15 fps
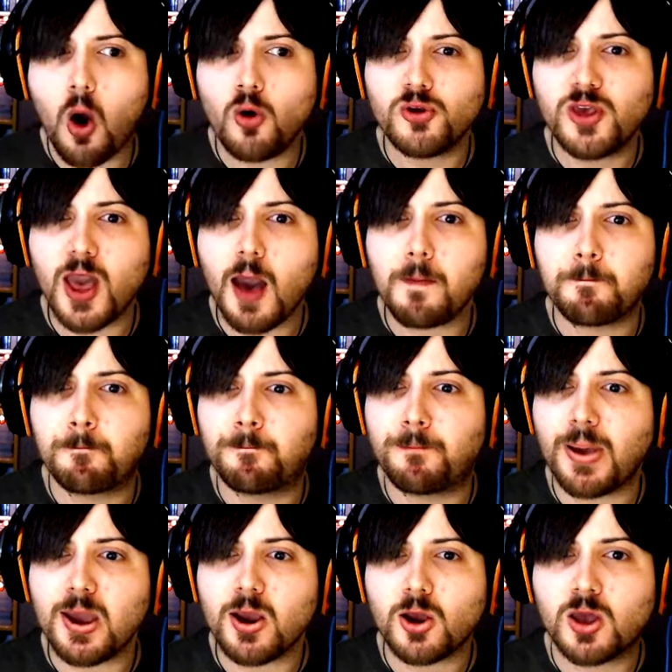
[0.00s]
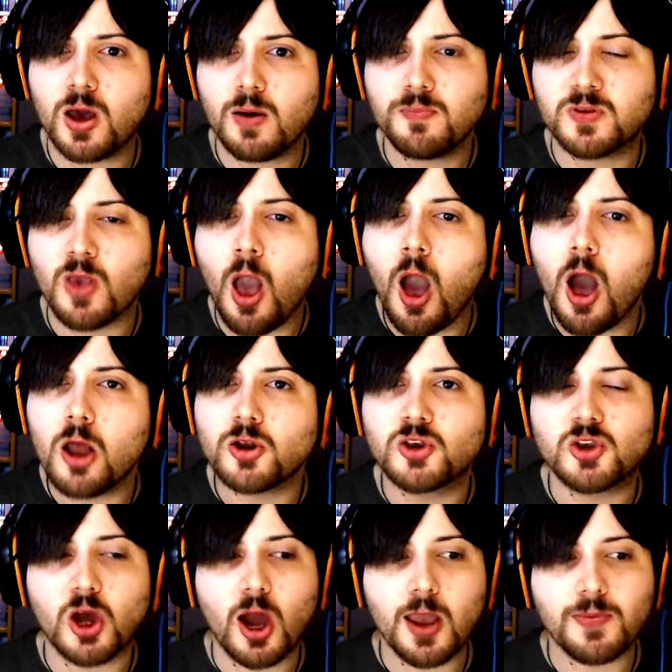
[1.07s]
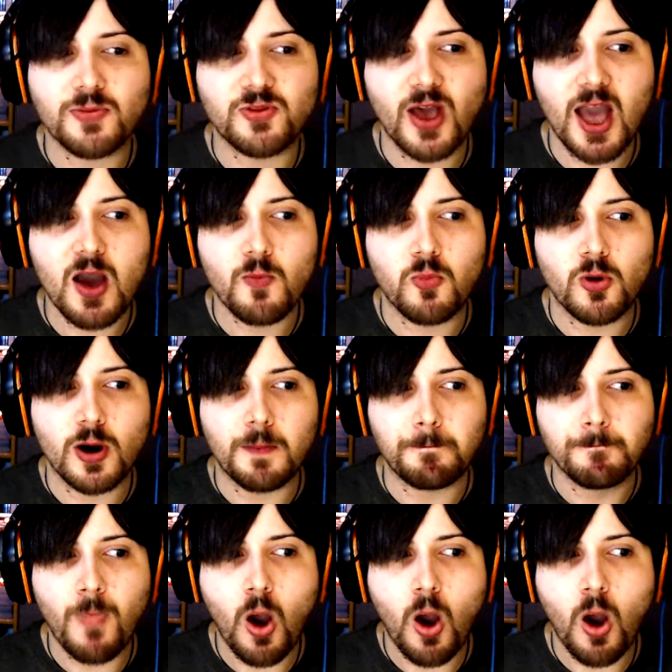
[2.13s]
Oh yeah, bear comes down that one.